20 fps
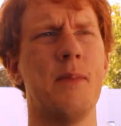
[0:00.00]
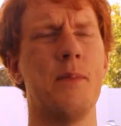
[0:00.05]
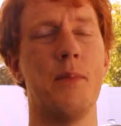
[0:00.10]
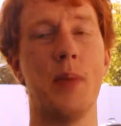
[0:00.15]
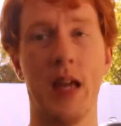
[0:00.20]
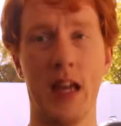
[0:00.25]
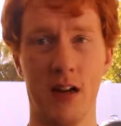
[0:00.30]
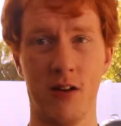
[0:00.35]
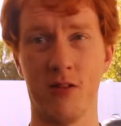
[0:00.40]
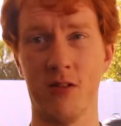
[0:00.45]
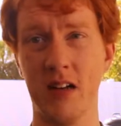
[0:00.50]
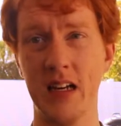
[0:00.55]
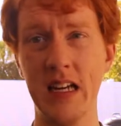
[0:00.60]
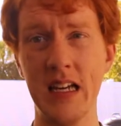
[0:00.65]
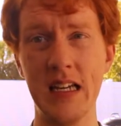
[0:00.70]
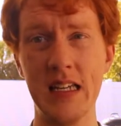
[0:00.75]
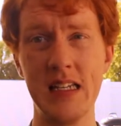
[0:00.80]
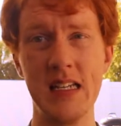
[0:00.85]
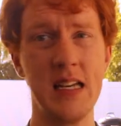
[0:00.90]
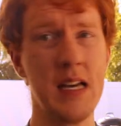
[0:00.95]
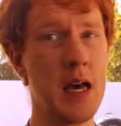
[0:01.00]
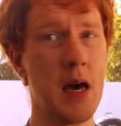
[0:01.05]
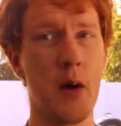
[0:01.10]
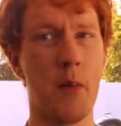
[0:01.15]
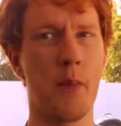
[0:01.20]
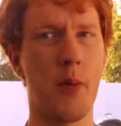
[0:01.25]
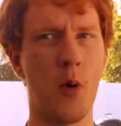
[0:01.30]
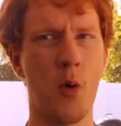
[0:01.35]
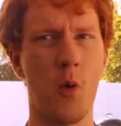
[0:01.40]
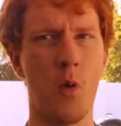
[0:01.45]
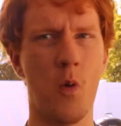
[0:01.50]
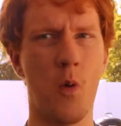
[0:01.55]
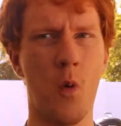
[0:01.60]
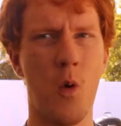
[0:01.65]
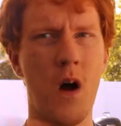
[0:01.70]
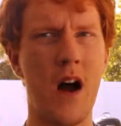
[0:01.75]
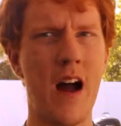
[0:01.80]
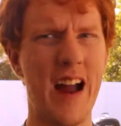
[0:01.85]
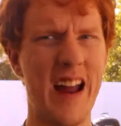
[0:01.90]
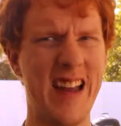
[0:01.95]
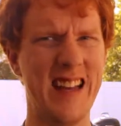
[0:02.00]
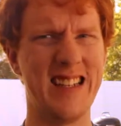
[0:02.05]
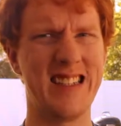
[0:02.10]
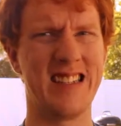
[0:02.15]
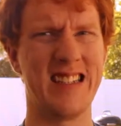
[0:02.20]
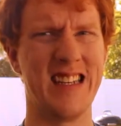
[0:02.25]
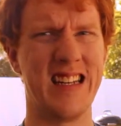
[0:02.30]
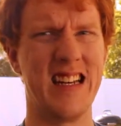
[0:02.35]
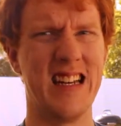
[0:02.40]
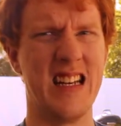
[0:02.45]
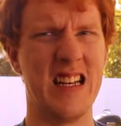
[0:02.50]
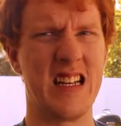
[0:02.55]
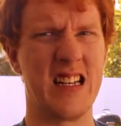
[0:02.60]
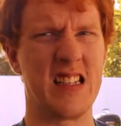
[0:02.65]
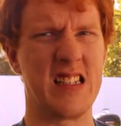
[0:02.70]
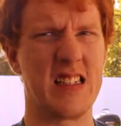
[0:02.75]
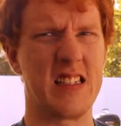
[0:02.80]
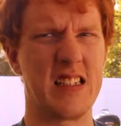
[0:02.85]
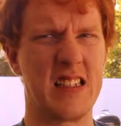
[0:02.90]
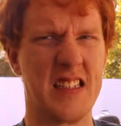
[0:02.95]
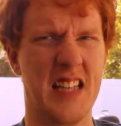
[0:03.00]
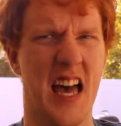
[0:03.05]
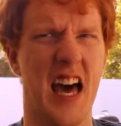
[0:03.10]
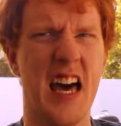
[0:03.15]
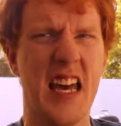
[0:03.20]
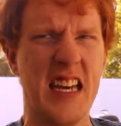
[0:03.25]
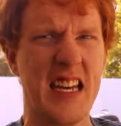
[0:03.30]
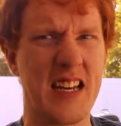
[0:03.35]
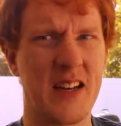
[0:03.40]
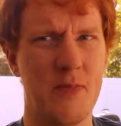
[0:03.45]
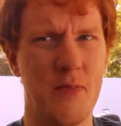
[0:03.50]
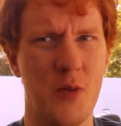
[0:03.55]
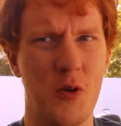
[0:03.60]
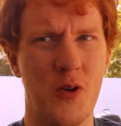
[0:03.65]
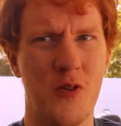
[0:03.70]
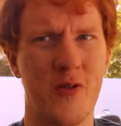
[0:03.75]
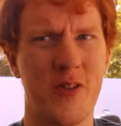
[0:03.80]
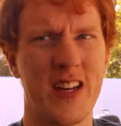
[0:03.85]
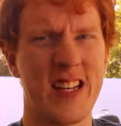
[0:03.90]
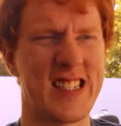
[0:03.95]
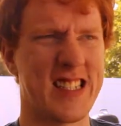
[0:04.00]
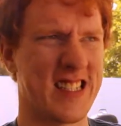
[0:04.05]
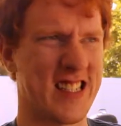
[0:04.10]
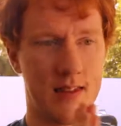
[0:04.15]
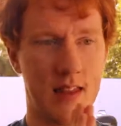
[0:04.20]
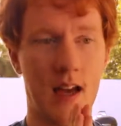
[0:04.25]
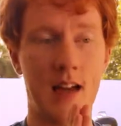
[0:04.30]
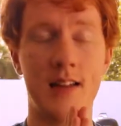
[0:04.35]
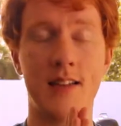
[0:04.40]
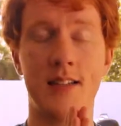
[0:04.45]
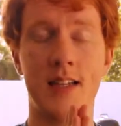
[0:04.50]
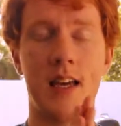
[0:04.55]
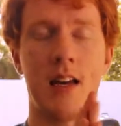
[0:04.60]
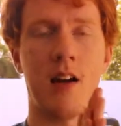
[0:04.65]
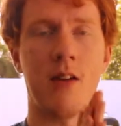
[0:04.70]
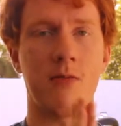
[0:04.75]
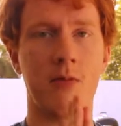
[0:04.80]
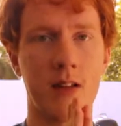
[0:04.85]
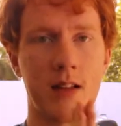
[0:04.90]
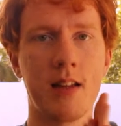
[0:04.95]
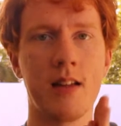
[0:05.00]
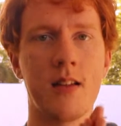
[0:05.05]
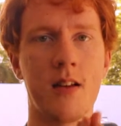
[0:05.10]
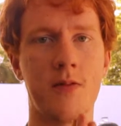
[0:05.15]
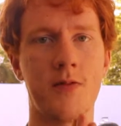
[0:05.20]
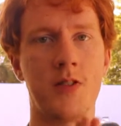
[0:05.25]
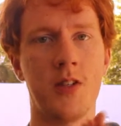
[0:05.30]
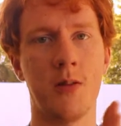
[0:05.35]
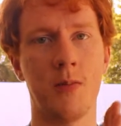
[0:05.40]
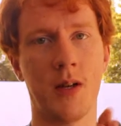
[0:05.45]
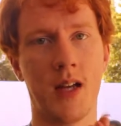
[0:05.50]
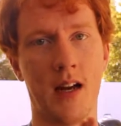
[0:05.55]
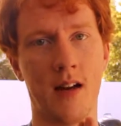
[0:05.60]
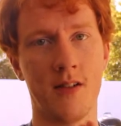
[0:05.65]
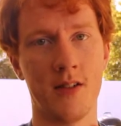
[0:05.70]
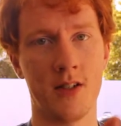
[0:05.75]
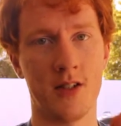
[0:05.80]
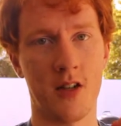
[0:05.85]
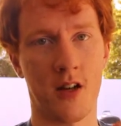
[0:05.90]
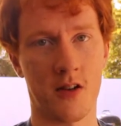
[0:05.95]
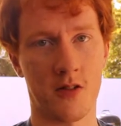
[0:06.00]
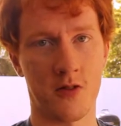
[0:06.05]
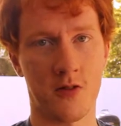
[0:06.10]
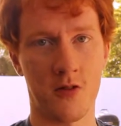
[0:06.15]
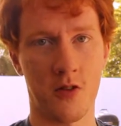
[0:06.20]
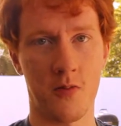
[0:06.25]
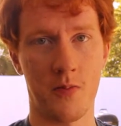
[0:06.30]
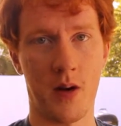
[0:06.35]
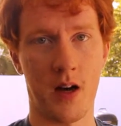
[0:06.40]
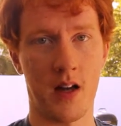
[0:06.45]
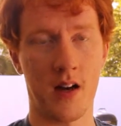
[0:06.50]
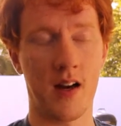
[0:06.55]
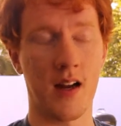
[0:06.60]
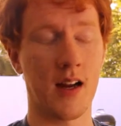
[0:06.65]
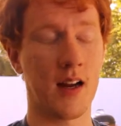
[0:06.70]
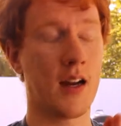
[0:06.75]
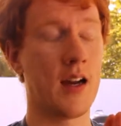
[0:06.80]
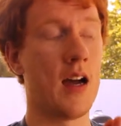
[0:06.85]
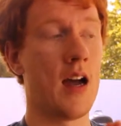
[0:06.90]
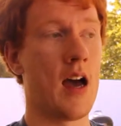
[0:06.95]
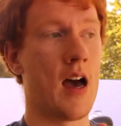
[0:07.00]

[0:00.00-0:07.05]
period, but why is it in a Sonic movie? That said, I really love Jim Carrey's Dr. Robotnik.